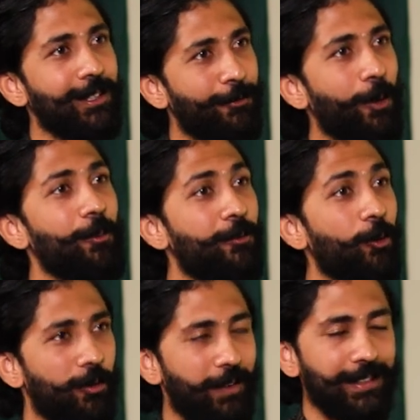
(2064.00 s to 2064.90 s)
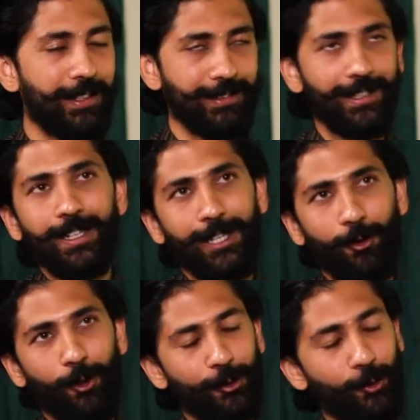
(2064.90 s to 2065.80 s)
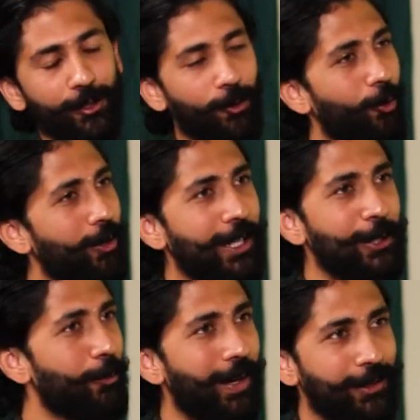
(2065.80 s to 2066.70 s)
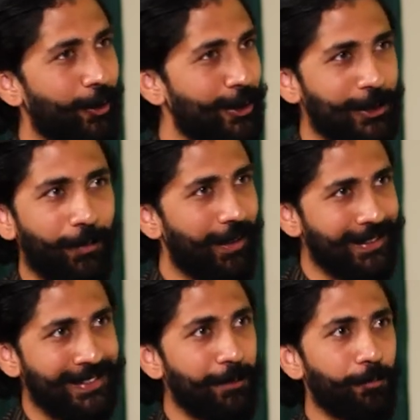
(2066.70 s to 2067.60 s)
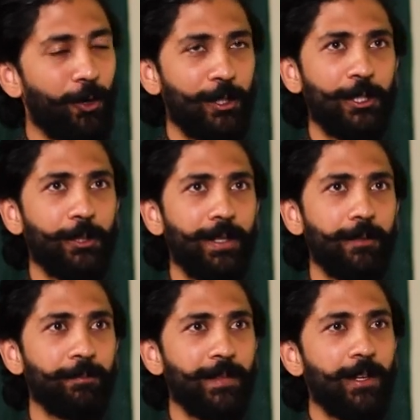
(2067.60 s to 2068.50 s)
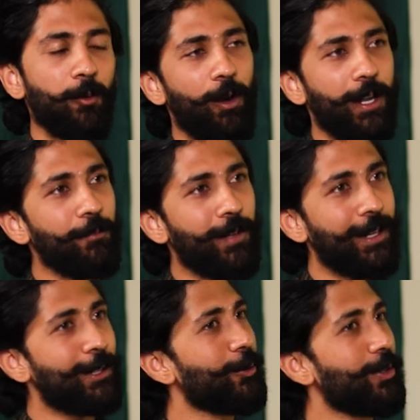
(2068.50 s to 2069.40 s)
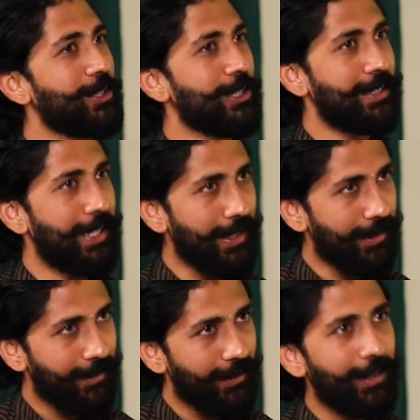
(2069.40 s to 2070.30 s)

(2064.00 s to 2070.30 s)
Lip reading: In the form of four Vedas. Now, although the whole Hindu mythology part isn't important to me, what I'm trying to do is just that.